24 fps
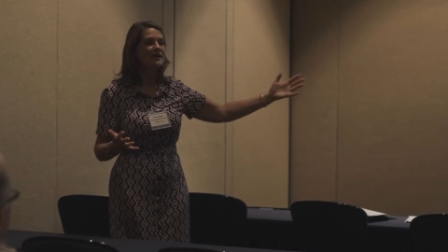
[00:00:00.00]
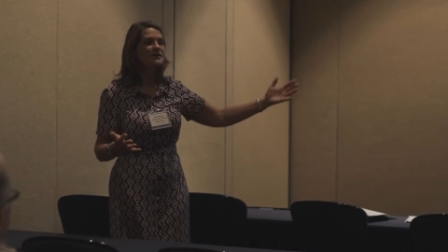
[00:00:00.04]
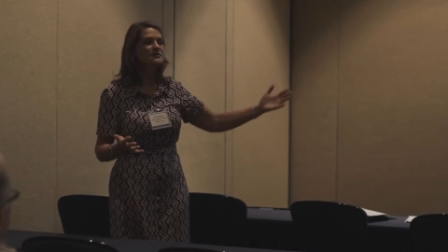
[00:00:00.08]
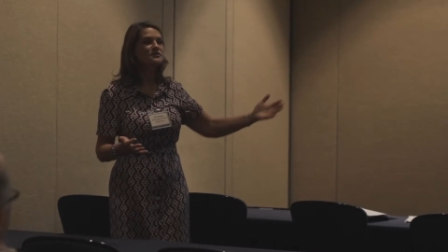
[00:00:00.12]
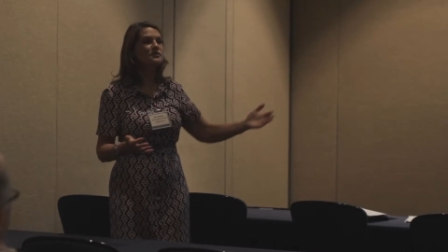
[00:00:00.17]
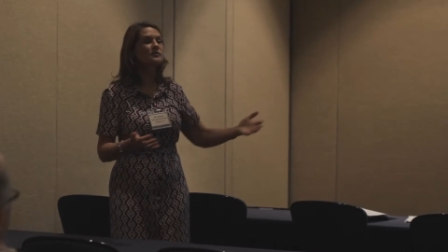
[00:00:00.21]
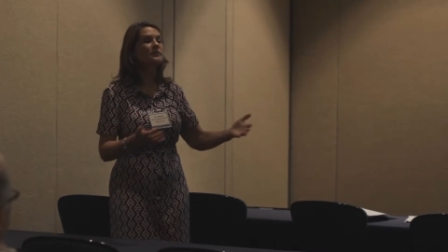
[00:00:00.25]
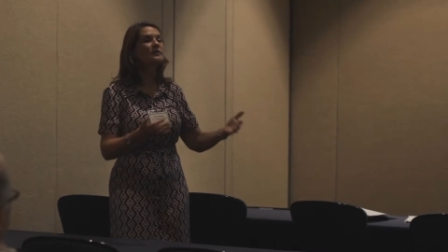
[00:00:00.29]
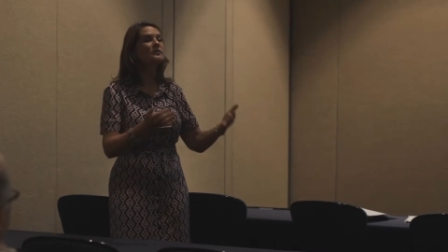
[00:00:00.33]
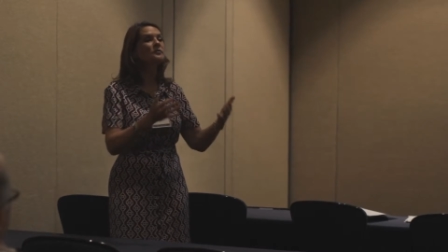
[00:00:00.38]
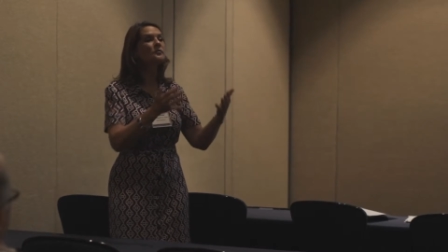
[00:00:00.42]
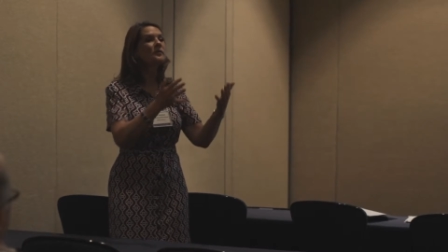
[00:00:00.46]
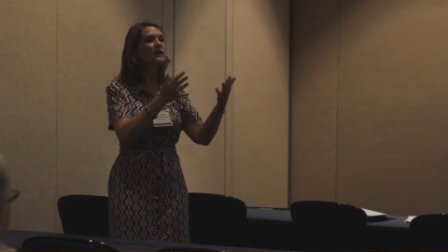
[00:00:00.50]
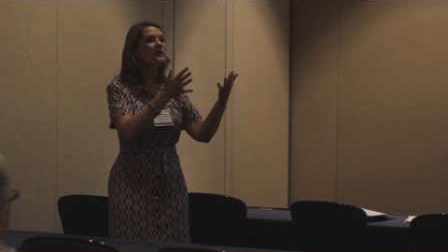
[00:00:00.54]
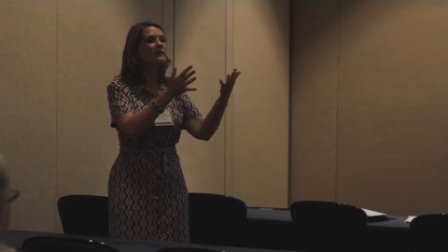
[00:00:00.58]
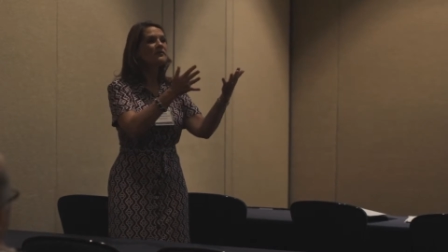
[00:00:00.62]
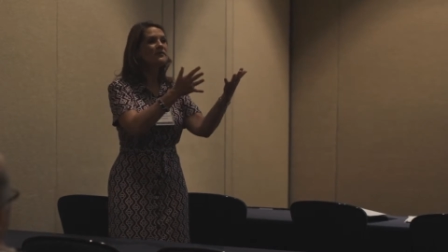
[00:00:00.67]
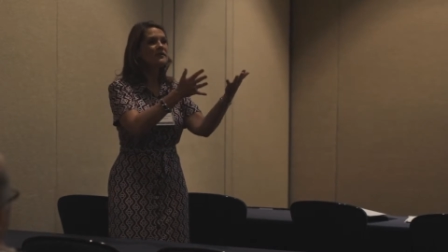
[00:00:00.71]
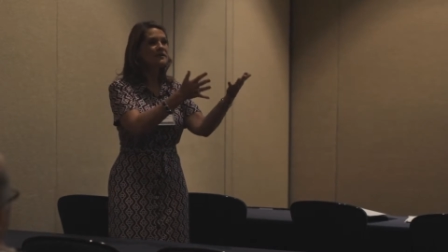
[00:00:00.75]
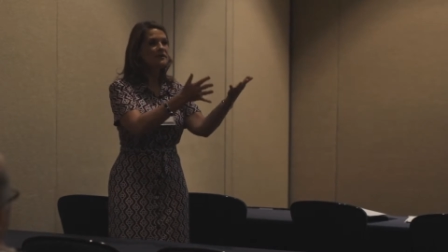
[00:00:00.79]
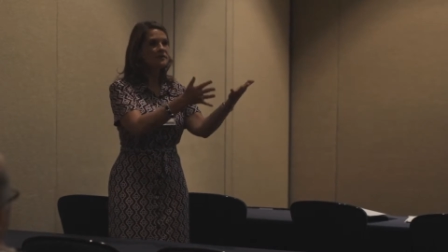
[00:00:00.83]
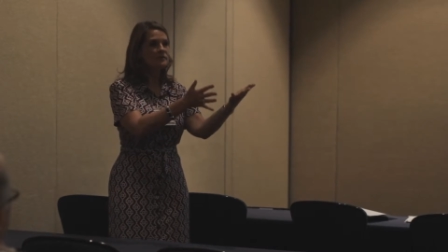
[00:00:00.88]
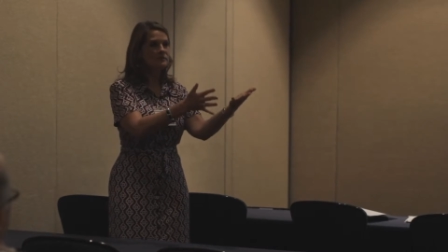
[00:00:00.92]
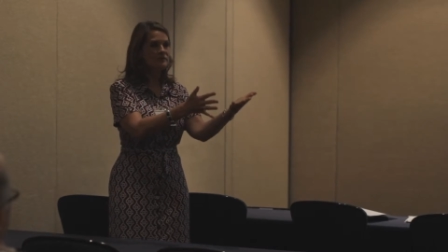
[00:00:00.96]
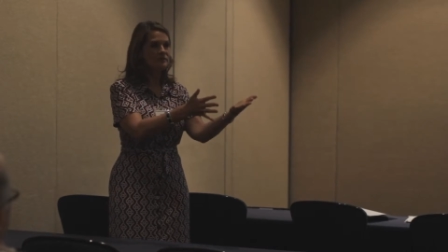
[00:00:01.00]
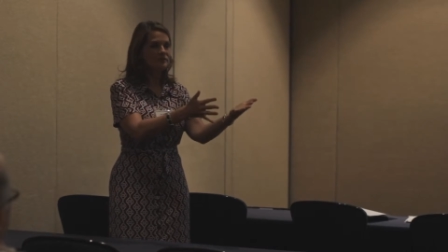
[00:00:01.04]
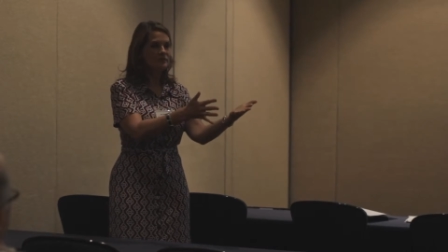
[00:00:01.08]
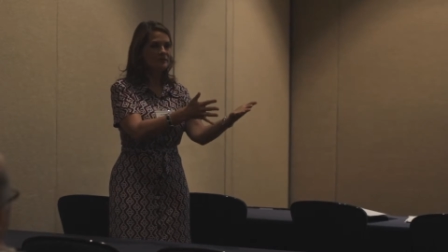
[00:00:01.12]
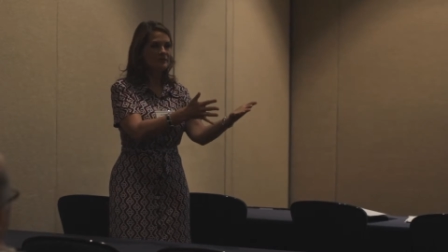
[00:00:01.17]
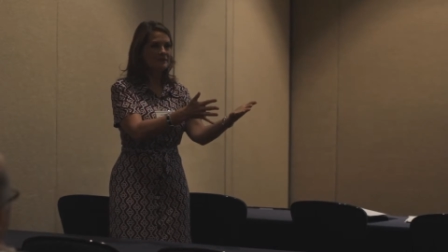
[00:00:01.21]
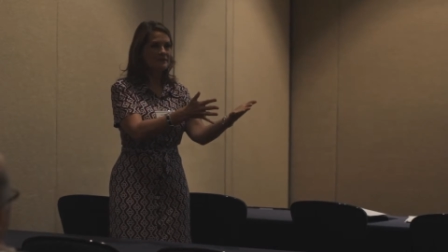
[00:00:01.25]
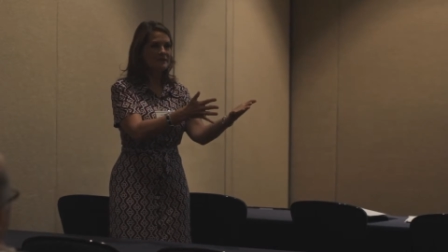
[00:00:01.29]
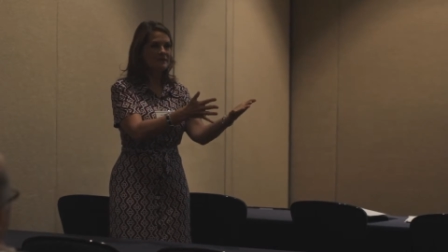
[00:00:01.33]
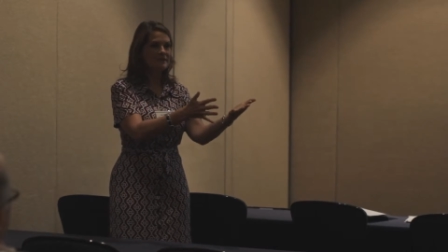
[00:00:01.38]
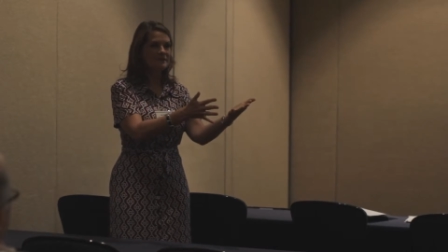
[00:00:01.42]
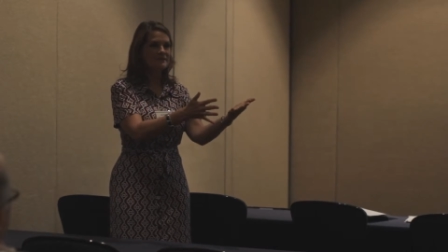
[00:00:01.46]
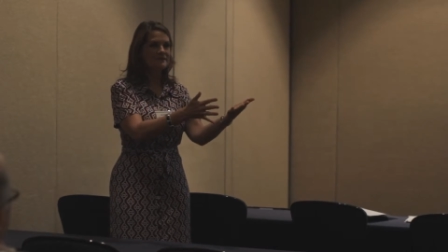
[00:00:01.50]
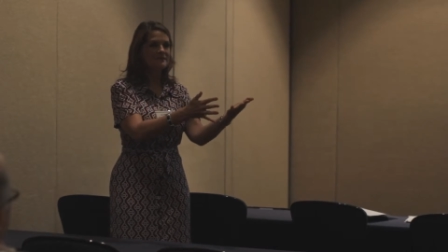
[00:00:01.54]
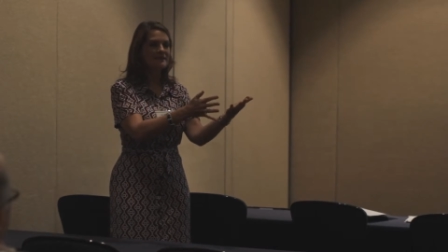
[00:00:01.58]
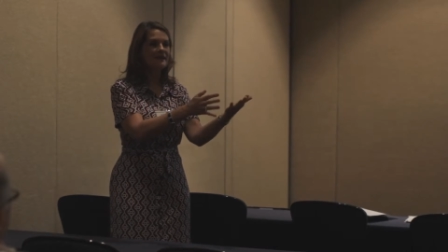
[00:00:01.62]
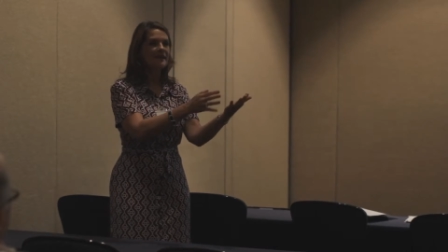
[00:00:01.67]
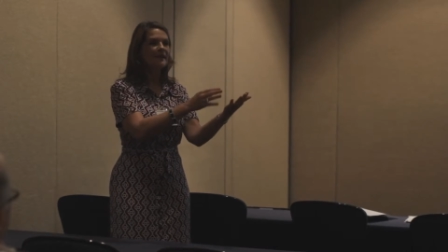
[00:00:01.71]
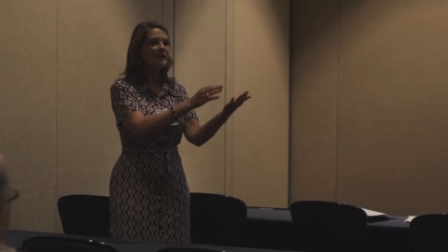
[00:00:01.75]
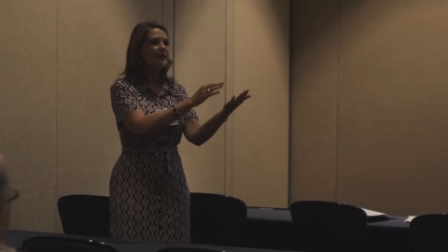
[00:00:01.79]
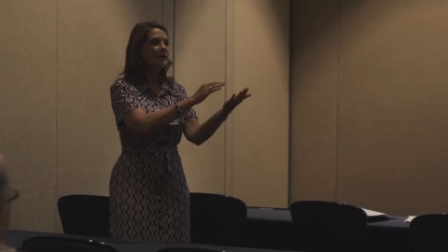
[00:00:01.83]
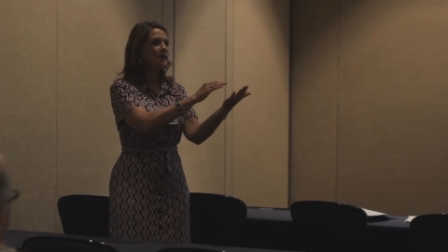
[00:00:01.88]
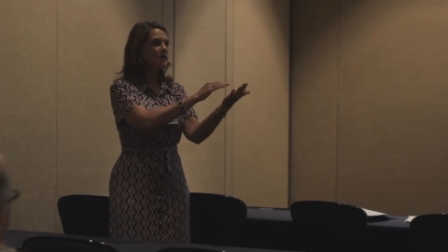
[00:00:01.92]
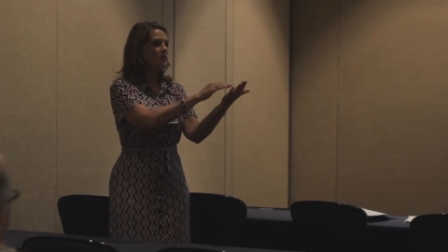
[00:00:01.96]
So in wealthy communities,
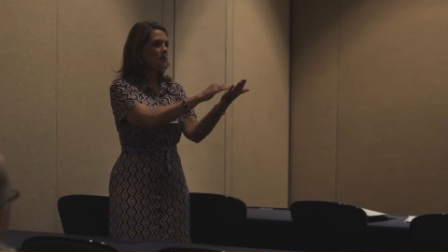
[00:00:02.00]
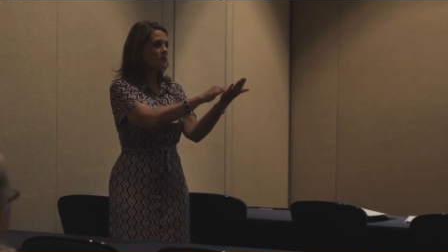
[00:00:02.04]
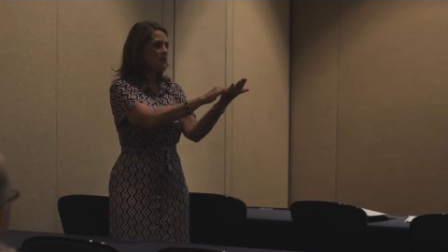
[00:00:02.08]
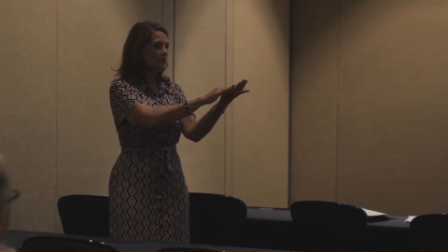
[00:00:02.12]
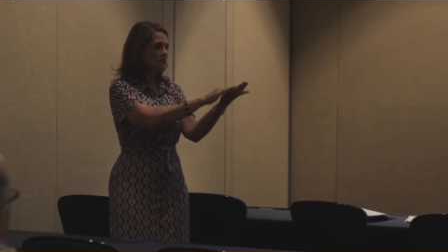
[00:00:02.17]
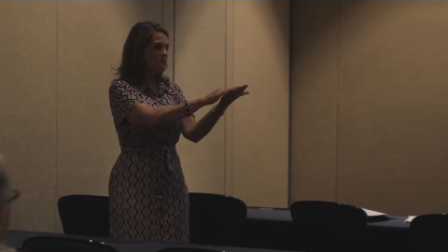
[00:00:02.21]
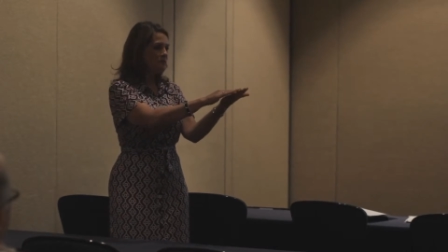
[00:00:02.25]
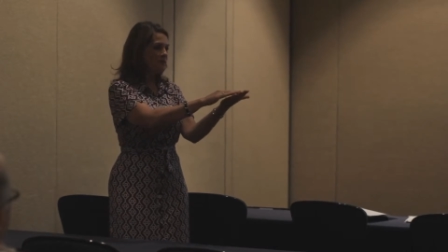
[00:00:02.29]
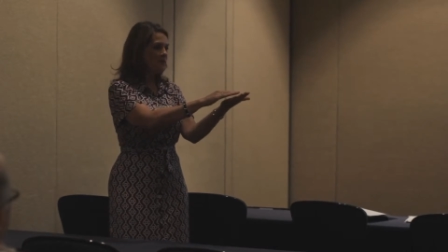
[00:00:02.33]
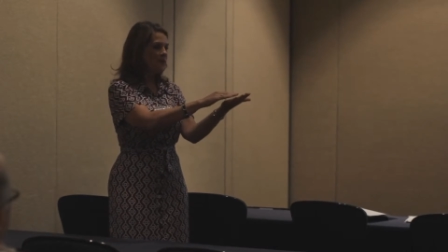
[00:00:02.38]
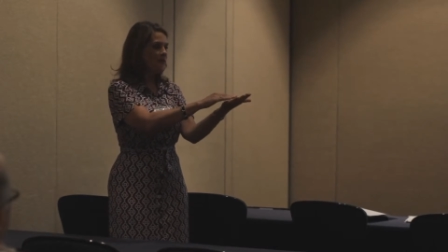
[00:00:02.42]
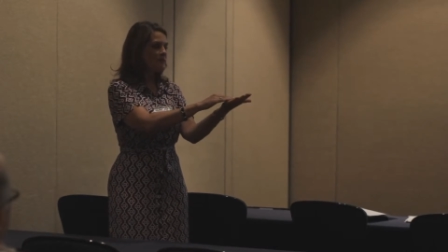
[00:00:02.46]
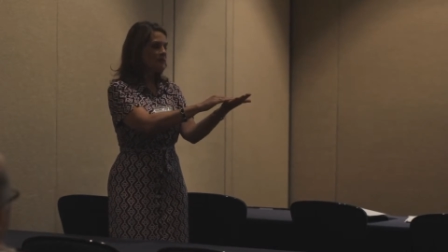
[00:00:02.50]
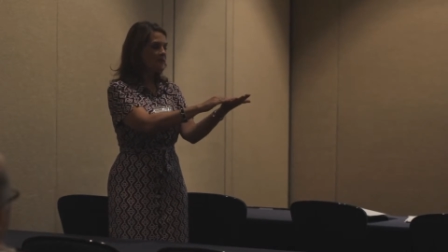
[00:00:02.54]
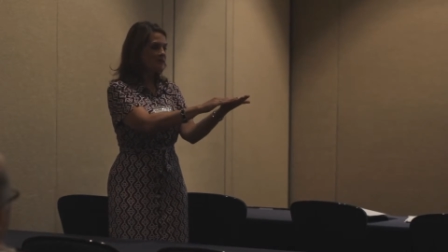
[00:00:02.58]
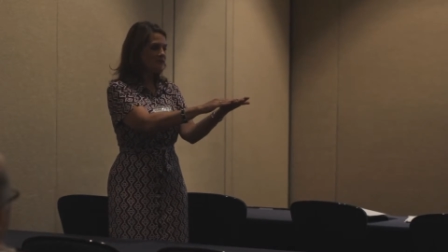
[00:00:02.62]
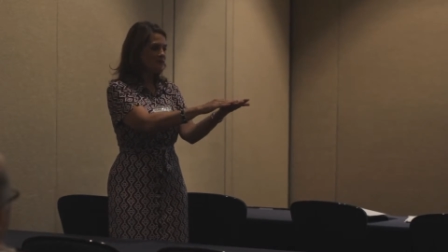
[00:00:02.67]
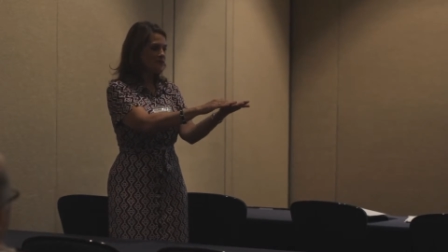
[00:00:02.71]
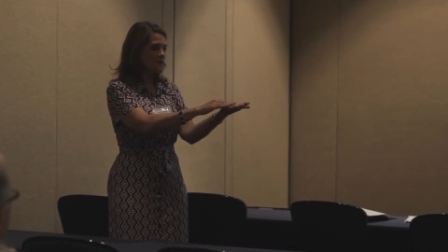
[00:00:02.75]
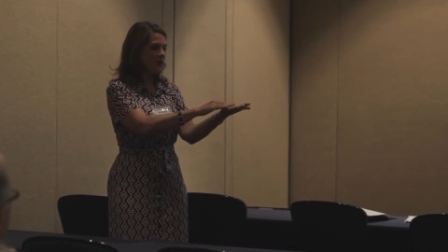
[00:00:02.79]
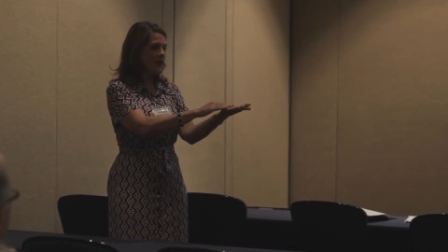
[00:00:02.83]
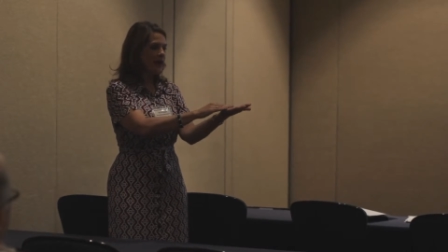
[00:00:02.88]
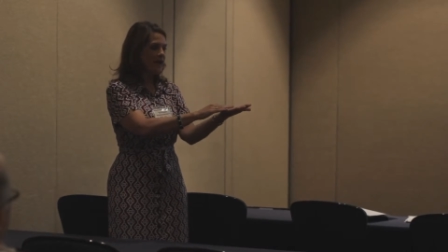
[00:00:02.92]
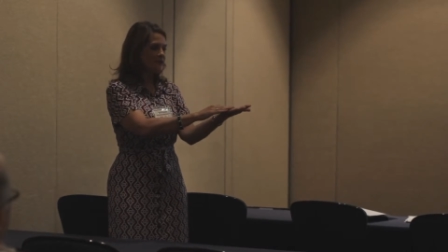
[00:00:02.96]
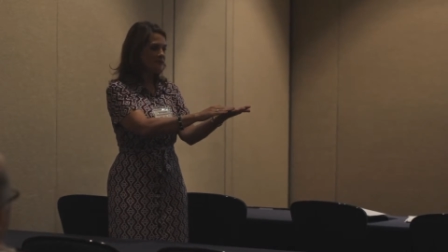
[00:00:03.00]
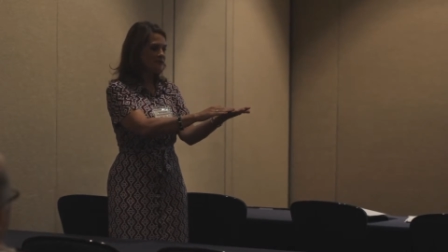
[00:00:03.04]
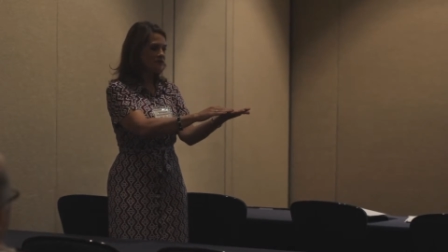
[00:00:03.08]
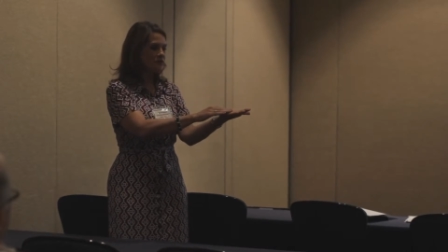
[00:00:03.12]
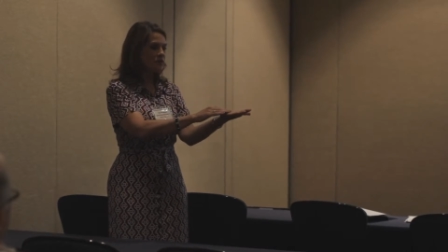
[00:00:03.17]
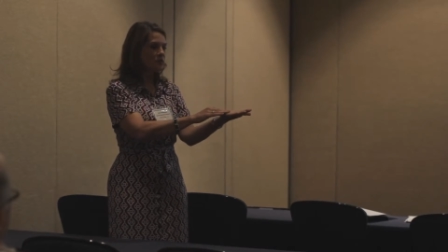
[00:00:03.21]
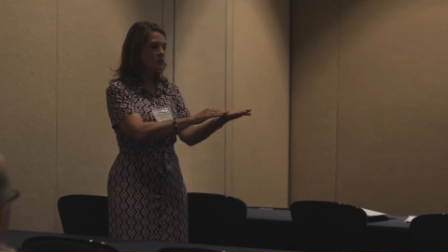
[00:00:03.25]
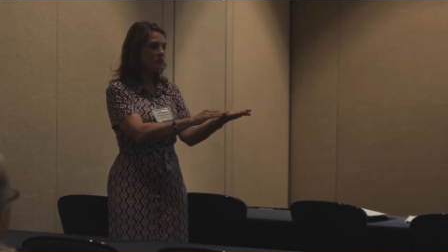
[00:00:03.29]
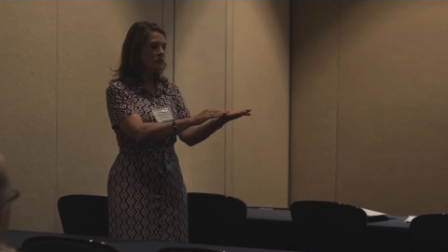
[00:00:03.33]
when families are asked to